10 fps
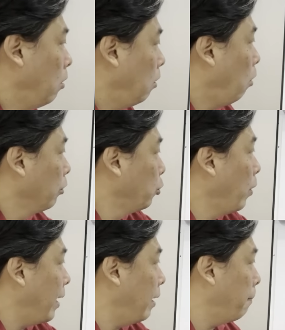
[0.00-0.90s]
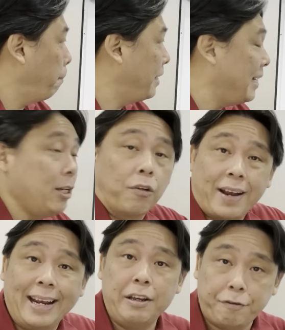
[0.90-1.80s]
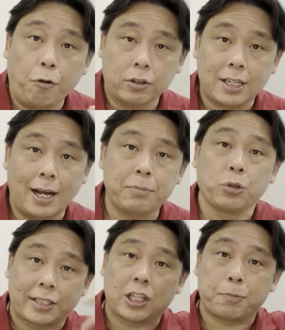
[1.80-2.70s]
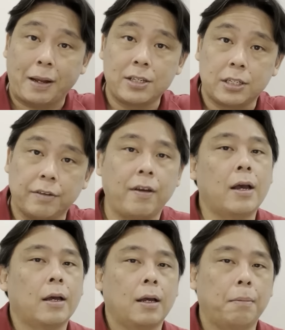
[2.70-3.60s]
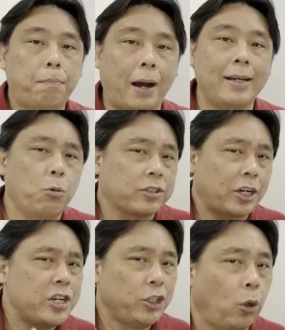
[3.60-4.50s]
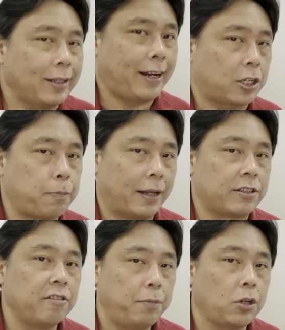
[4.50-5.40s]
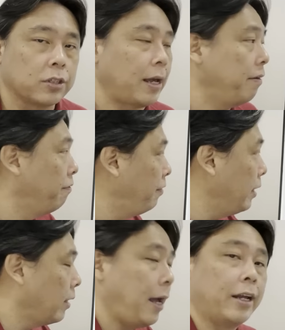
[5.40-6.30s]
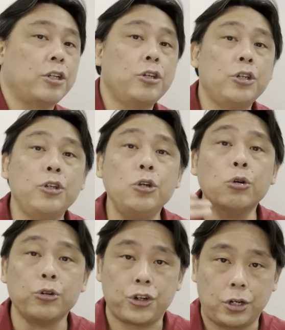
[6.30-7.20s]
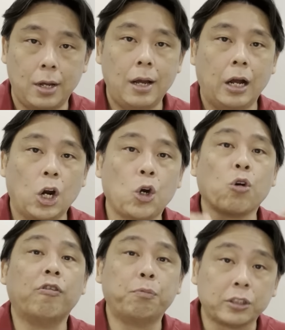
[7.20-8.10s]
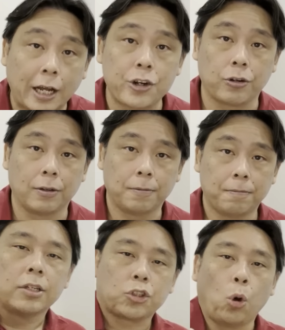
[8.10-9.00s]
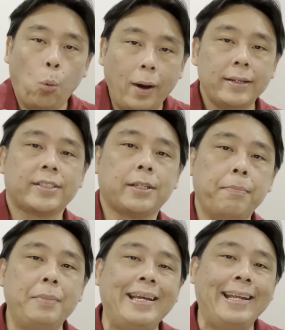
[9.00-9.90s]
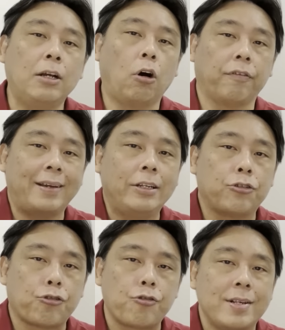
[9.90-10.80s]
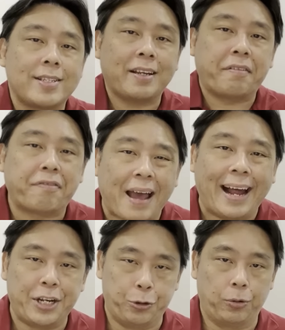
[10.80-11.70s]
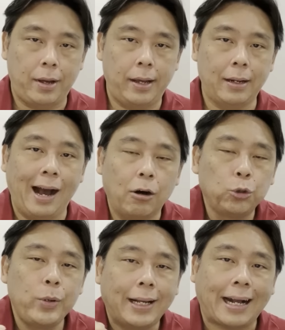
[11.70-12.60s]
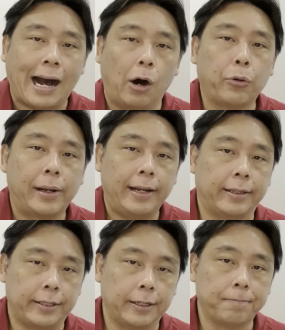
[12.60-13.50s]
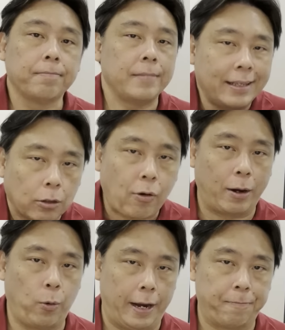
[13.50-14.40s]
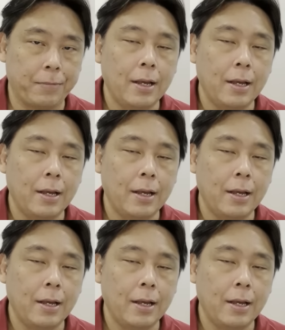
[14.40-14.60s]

although PE of 84 times looks expensive, but it was actually not that expensive because Nvidia had huge growth potential. So what is the meaning of intrinsic value and how do we calculate it in the right way?